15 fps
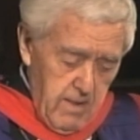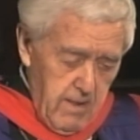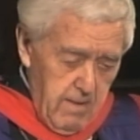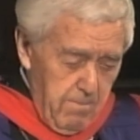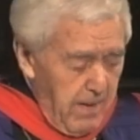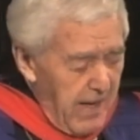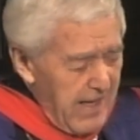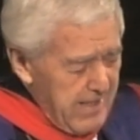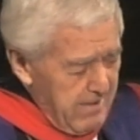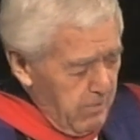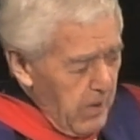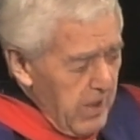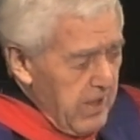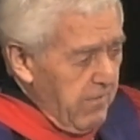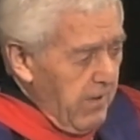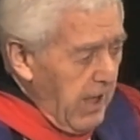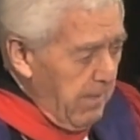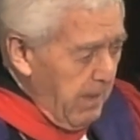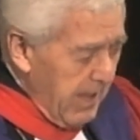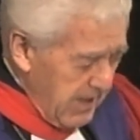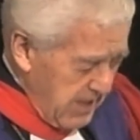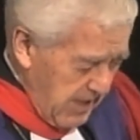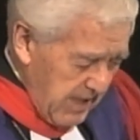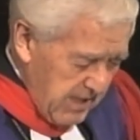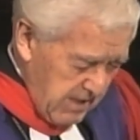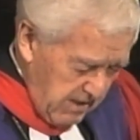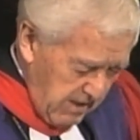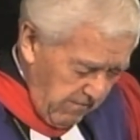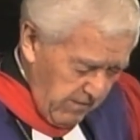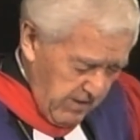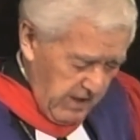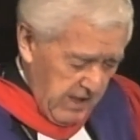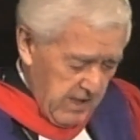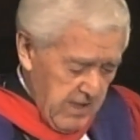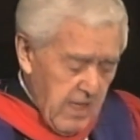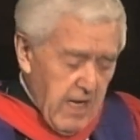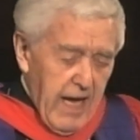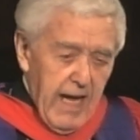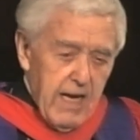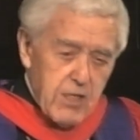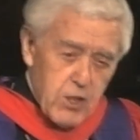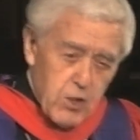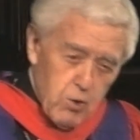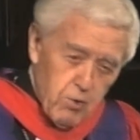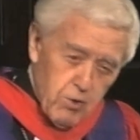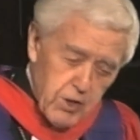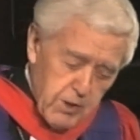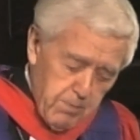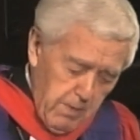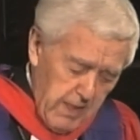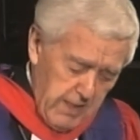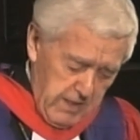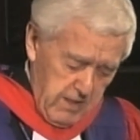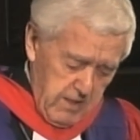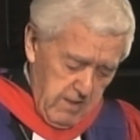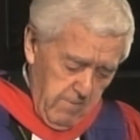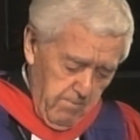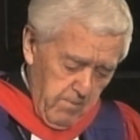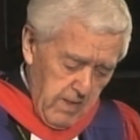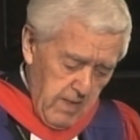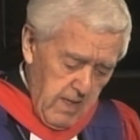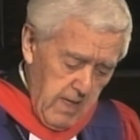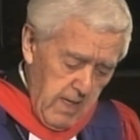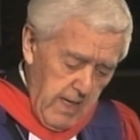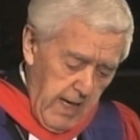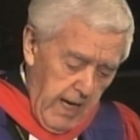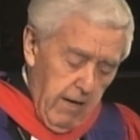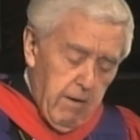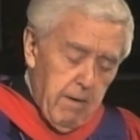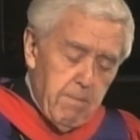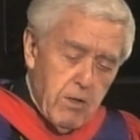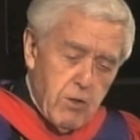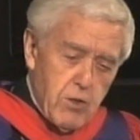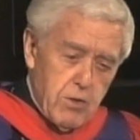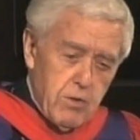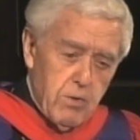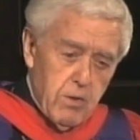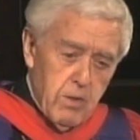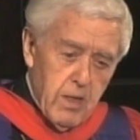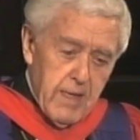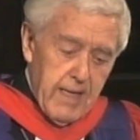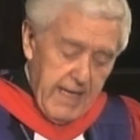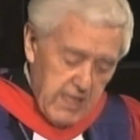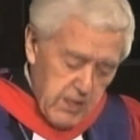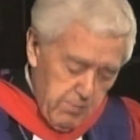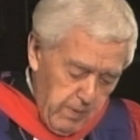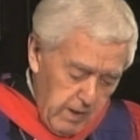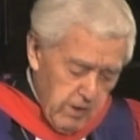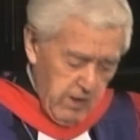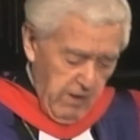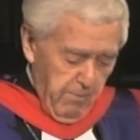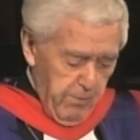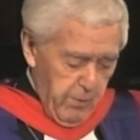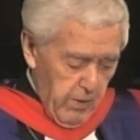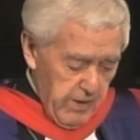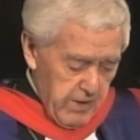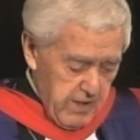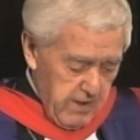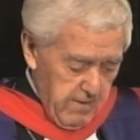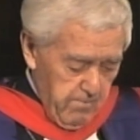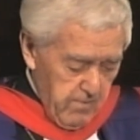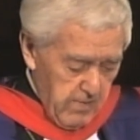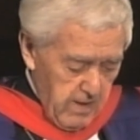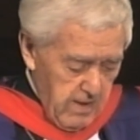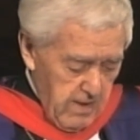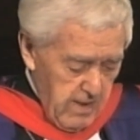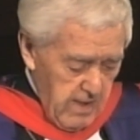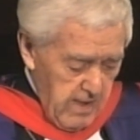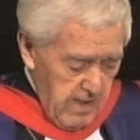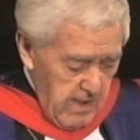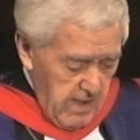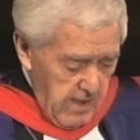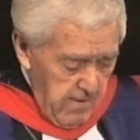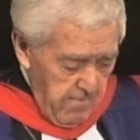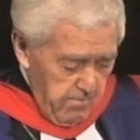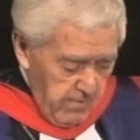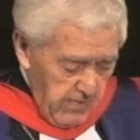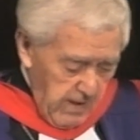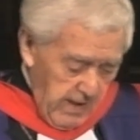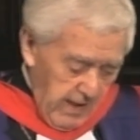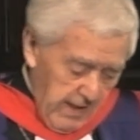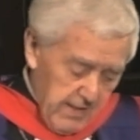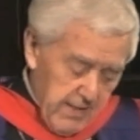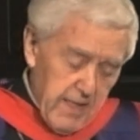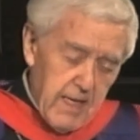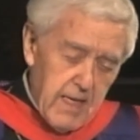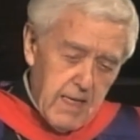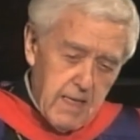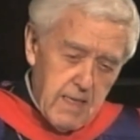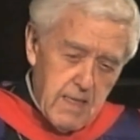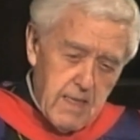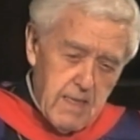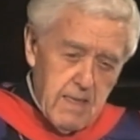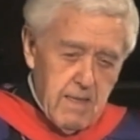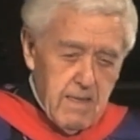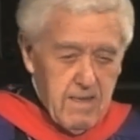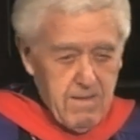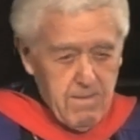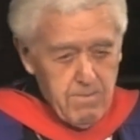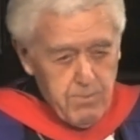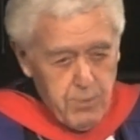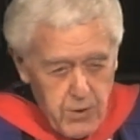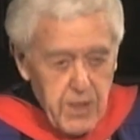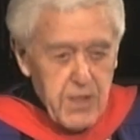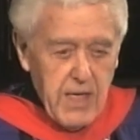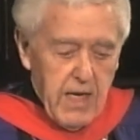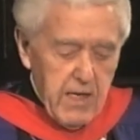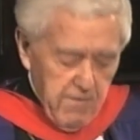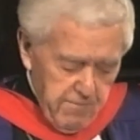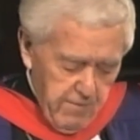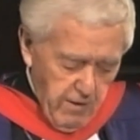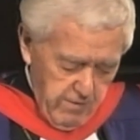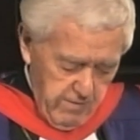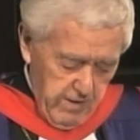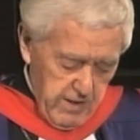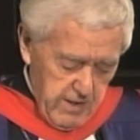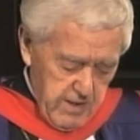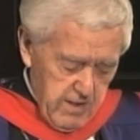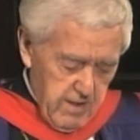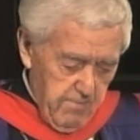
But we develop our sensitivities, our sore spots, our emotional explosive points, and they put us out of focus.